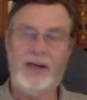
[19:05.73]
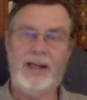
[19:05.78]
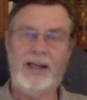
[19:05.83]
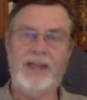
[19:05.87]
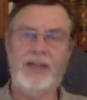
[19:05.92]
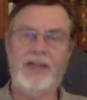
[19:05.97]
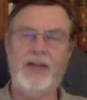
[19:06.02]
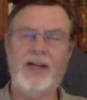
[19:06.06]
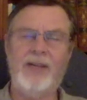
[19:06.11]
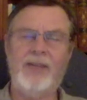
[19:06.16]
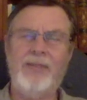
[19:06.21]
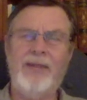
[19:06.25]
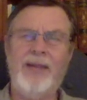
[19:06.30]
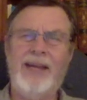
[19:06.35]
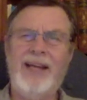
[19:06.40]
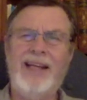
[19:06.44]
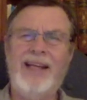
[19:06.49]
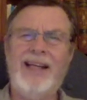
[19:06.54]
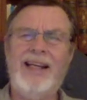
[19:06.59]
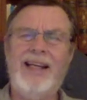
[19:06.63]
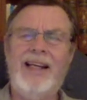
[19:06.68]
He's not
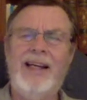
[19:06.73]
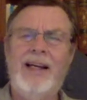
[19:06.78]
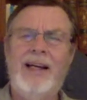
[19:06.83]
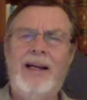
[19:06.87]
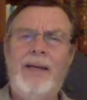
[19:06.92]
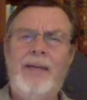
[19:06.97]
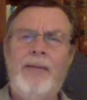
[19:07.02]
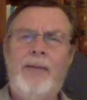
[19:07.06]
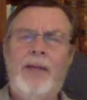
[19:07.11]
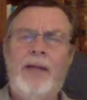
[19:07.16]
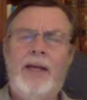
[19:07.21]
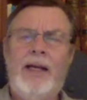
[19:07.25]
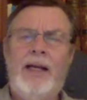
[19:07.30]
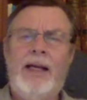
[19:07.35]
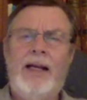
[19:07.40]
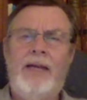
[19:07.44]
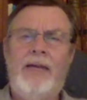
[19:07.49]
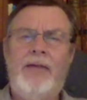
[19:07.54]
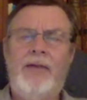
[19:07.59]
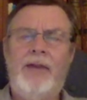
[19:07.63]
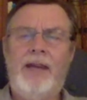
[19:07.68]
made it.
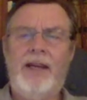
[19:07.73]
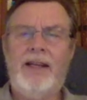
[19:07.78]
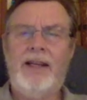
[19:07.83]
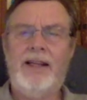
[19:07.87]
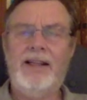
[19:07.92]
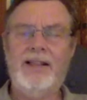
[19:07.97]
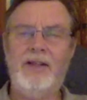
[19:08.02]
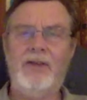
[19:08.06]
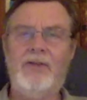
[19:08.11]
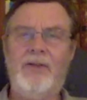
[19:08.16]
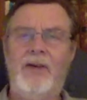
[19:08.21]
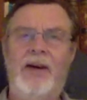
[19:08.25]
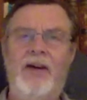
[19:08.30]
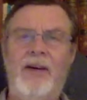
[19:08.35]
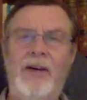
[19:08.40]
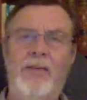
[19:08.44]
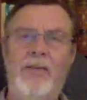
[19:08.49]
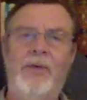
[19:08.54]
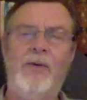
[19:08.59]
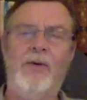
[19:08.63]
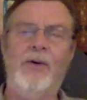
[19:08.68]
In fact, this is
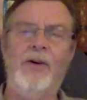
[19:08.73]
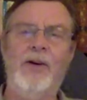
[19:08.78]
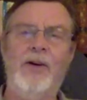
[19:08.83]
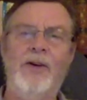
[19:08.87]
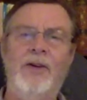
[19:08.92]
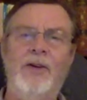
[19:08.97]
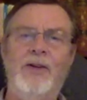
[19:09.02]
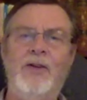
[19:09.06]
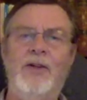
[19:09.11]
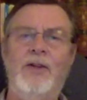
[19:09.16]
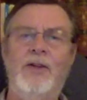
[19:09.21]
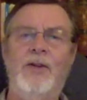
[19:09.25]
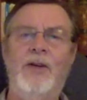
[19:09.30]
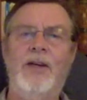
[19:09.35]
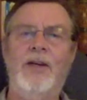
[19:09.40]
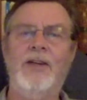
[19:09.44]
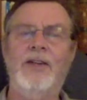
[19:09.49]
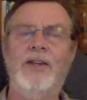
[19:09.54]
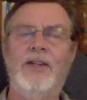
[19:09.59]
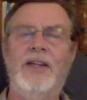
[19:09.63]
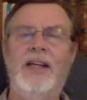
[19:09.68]
very important also to
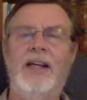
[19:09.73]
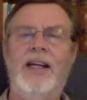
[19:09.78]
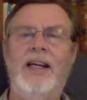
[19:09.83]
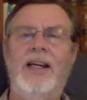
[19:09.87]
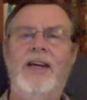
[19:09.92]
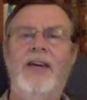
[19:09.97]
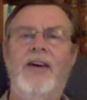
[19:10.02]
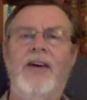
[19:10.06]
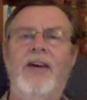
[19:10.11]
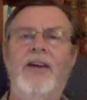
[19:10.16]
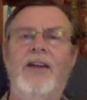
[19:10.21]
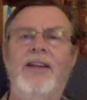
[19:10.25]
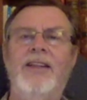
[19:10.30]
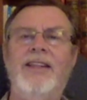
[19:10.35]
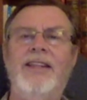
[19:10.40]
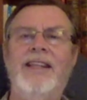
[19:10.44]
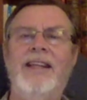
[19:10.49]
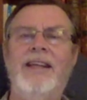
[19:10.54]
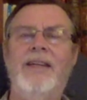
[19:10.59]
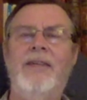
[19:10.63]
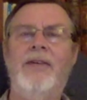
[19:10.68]
understand. God
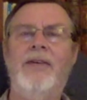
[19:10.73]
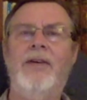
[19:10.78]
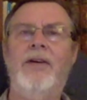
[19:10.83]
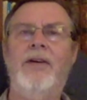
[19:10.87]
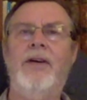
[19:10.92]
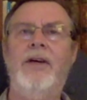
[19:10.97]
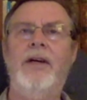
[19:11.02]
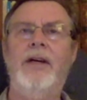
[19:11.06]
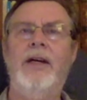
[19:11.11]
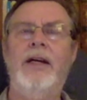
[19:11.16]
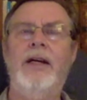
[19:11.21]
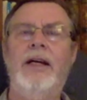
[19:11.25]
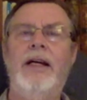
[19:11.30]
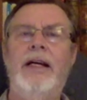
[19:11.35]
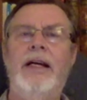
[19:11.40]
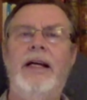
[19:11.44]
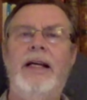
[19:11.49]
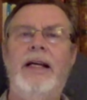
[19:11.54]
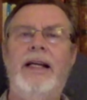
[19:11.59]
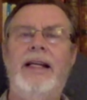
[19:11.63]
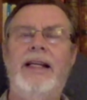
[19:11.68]
has never,
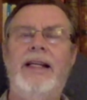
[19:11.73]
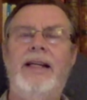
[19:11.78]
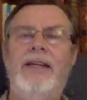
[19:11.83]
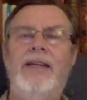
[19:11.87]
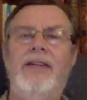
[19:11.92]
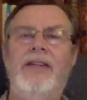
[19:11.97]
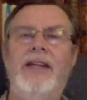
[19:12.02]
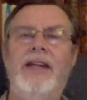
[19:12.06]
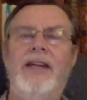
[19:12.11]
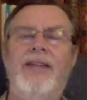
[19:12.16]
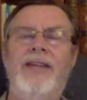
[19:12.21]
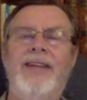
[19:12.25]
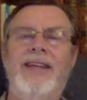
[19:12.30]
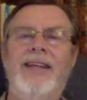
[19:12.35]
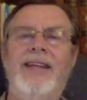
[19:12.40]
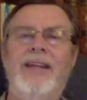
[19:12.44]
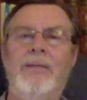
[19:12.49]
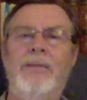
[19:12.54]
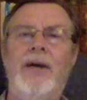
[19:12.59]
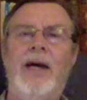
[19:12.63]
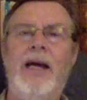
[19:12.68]
there's nothing
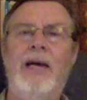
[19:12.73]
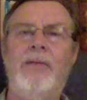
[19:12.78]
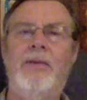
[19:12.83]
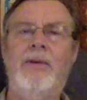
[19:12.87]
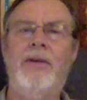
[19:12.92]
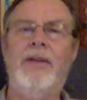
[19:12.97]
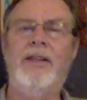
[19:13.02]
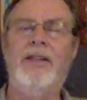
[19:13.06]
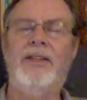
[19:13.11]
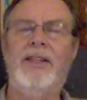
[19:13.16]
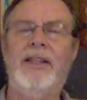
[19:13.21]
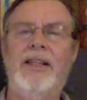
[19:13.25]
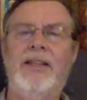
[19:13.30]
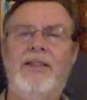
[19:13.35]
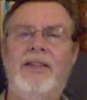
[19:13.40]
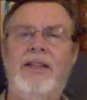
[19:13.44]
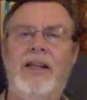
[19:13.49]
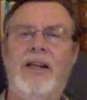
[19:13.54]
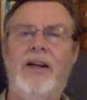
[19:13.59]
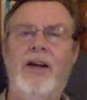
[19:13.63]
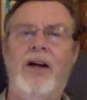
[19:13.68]
in the Bible that
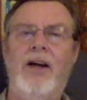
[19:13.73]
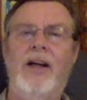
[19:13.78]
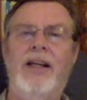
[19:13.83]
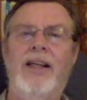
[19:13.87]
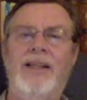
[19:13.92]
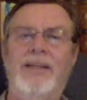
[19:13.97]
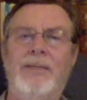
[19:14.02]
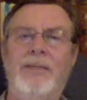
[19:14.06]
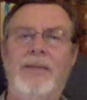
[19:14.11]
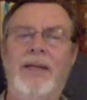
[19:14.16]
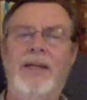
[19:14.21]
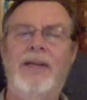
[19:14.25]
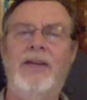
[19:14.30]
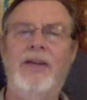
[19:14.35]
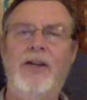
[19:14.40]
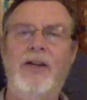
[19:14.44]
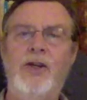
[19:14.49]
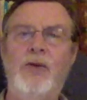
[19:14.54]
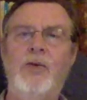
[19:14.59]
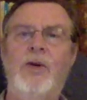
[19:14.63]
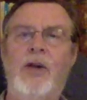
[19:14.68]
says that God has made a
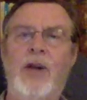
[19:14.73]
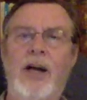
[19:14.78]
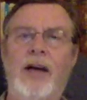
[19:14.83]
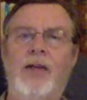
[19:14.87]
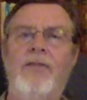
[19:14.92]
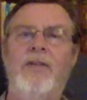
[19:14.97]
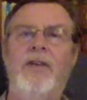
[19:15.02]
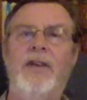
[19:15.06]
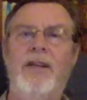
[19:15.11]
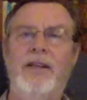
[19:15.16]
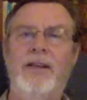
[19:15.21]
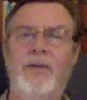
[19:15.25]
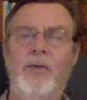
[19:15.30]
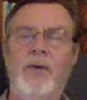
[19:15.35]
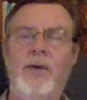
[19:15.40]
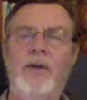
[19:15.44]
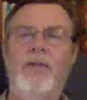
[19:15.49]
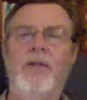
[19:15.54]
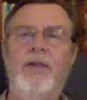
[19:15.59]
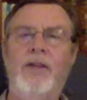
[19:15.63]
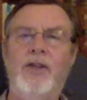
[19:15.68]
new covenant
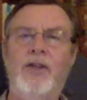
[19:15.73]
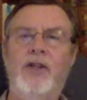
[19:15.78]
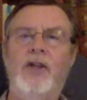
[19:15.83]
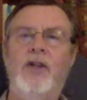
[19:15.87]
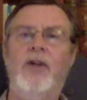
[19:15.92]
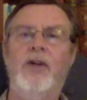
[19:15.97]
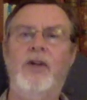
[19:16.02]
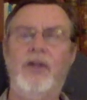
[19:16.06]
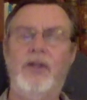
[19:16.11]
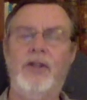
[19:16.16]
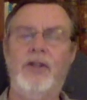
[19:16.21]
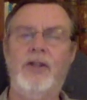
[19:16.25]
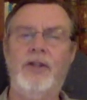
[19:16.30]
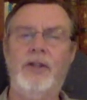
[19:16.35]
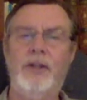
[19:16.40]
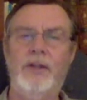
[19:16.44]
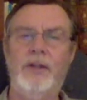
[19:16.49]
with the church.